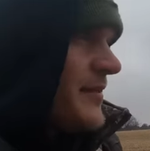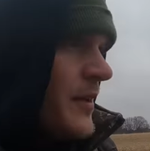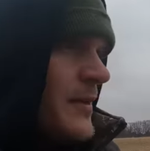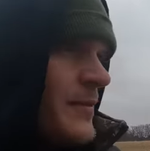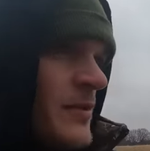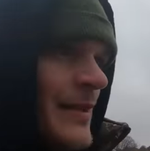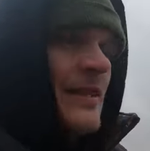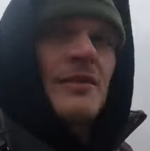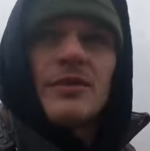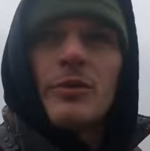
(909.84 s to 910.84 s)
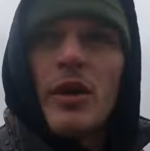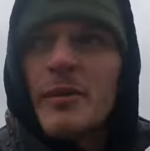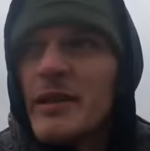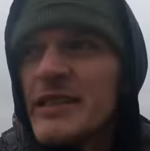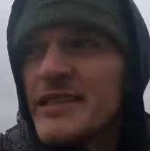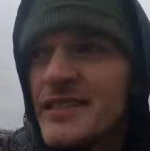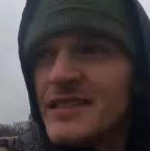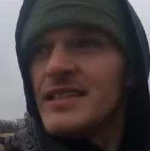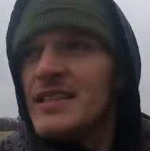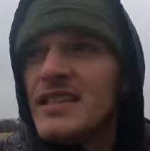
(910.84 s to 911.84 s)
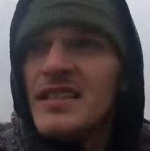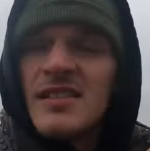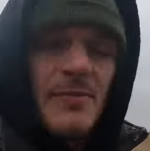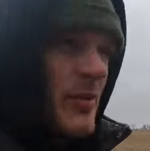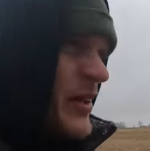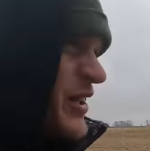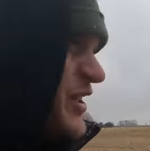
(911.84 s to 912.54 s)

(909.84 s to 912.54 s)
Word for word: farm for about 20 minutes. It's pretty